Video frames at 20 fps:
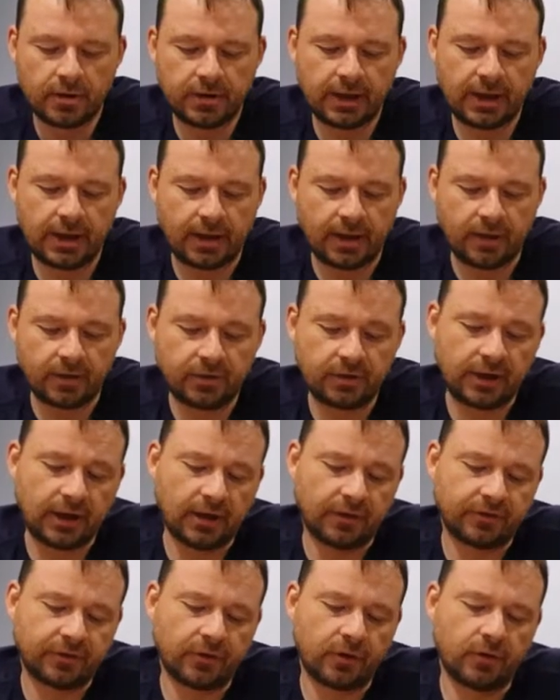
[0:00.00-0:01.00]
Yeah,
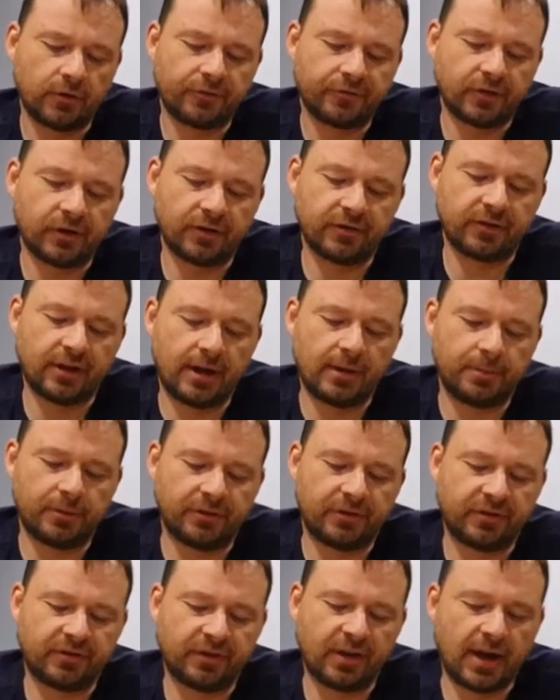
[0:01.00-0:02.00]
yeah. So, for example,
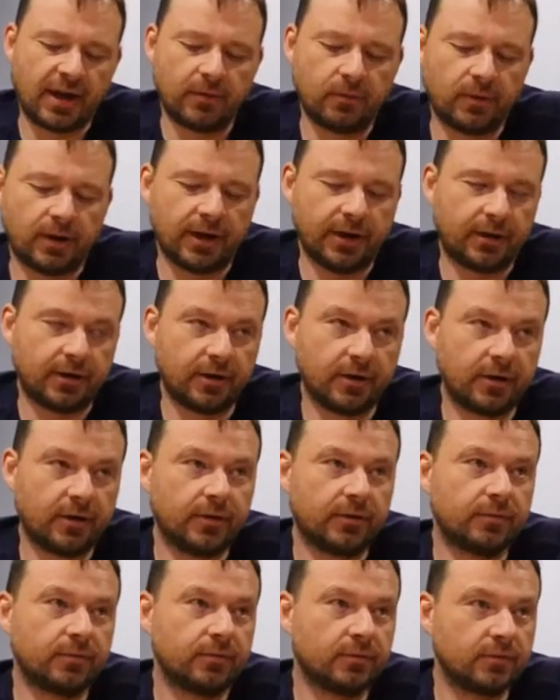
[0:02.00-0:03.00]
the sidewinder